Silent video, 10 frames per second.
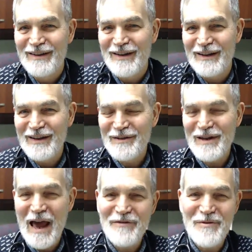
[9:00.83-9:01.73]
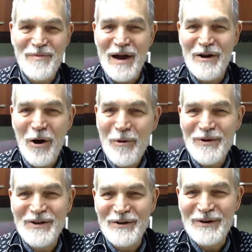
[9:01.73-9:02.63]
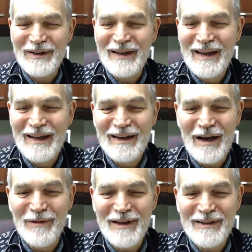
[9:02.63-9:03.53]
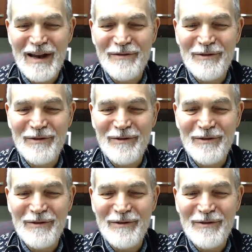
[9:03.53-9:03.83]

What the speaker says: at least have your mind open to it. God bless and have a